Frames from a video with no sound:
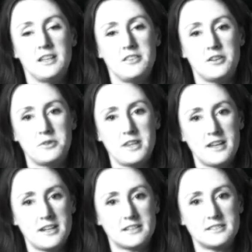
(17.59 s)
that
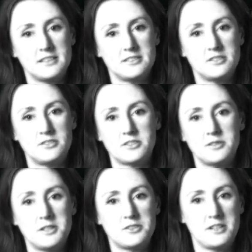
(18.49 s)
without access to
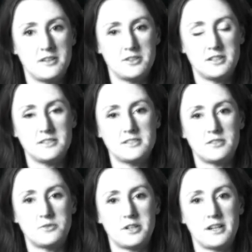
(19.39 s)
documentary evidence
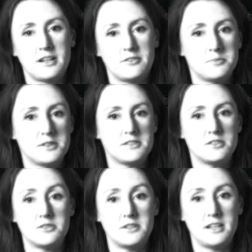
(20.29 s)
of what our governments are
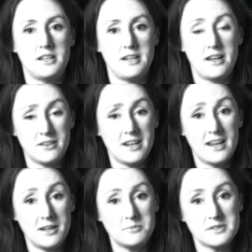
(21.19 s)
doing in our
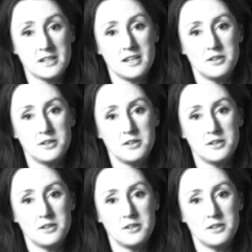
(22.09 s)
names,